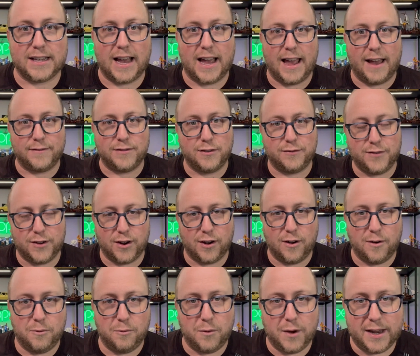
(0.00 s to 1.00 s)
I have to figure
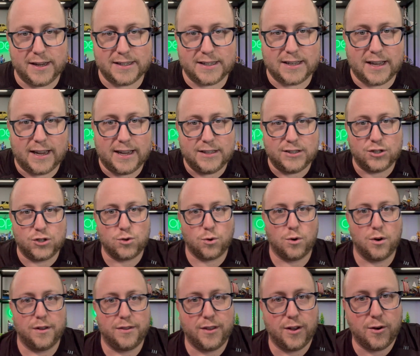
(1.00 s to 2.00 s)
out ways I can
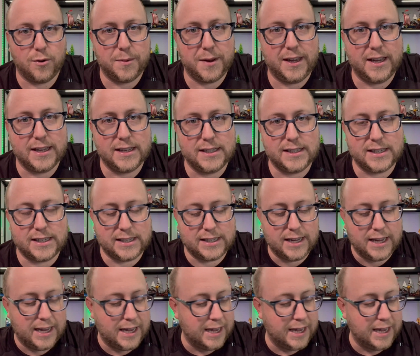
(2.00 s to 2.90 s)
store it though, because,